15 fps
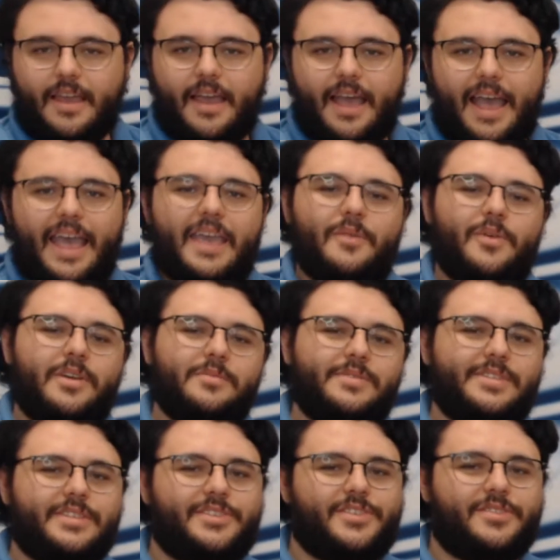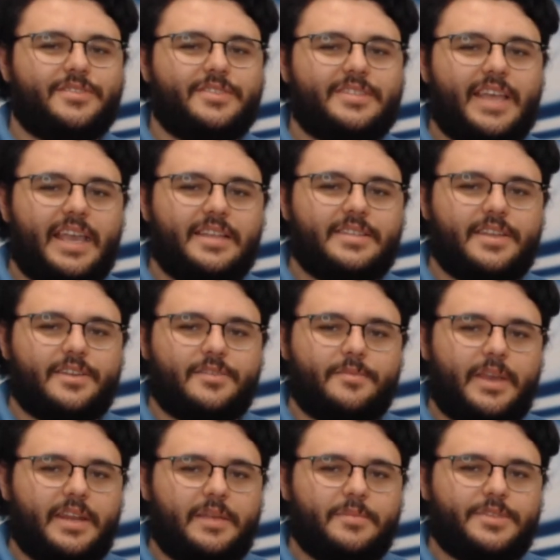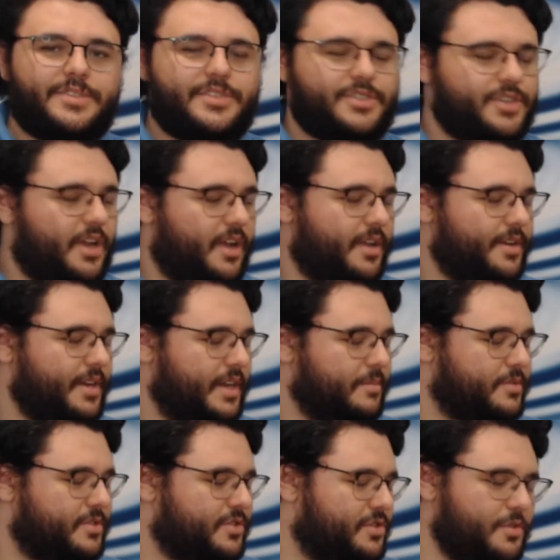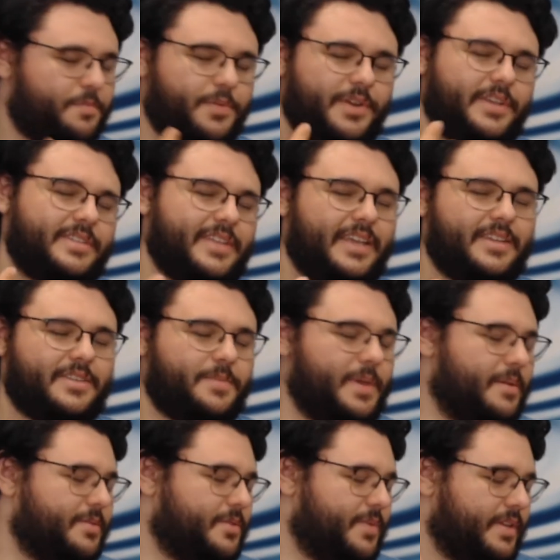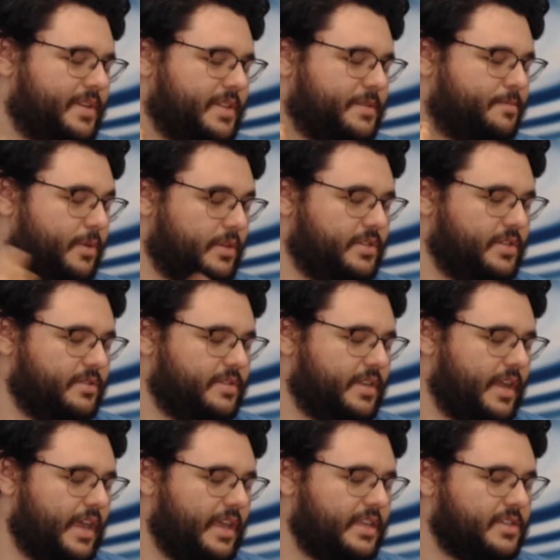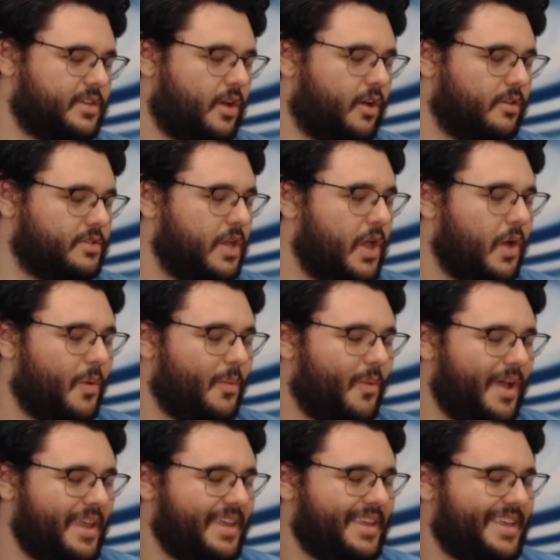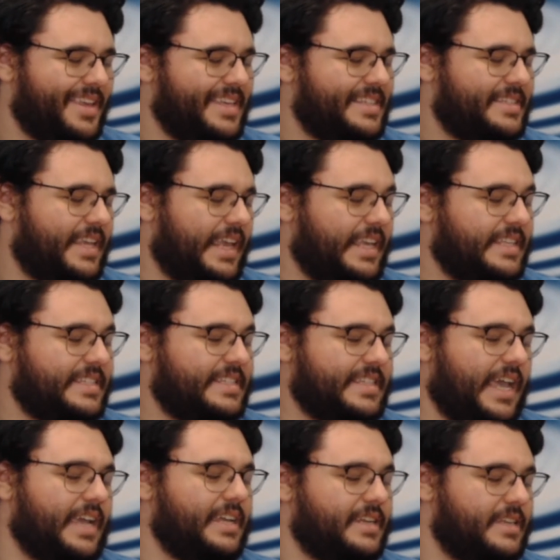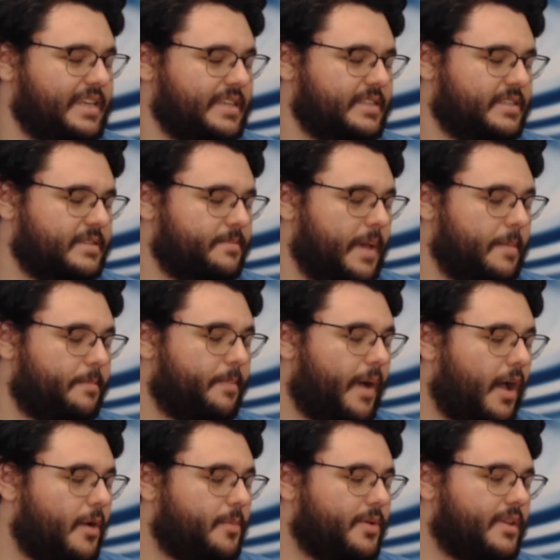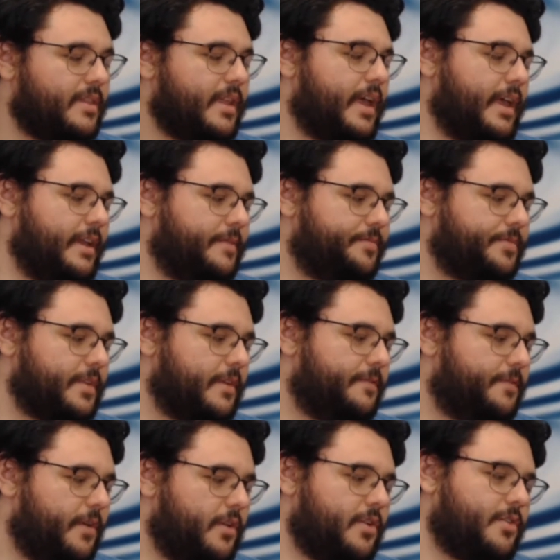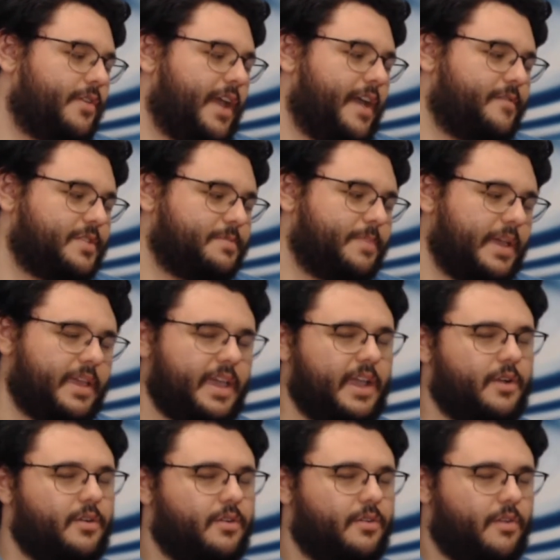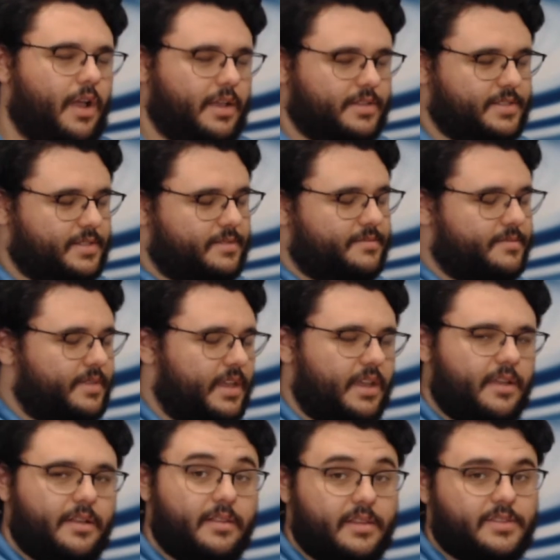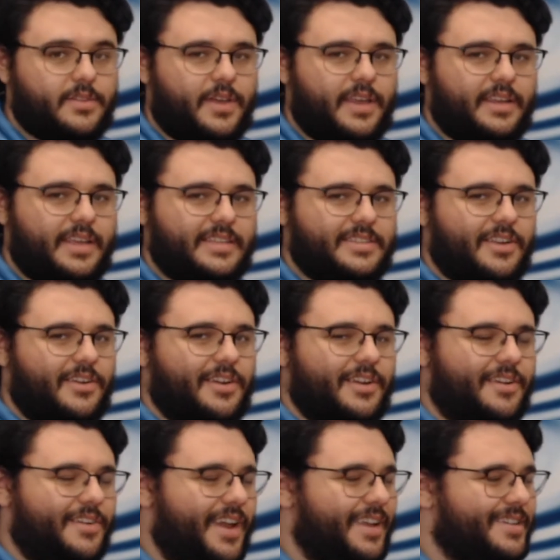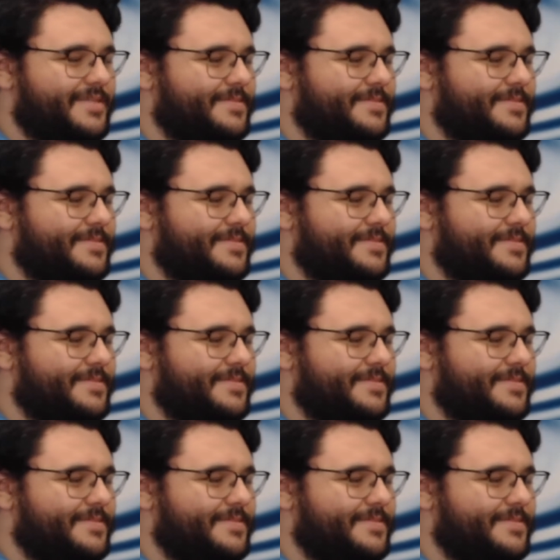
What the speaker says: Hi, welcome to the Children's Science Center. My name is John, and I'm super excited to be able to read this book to you today. It's called What is a Scientist by Barbara Lehn, photographs by Carol Krauss. Let's go ahead and get started, all right?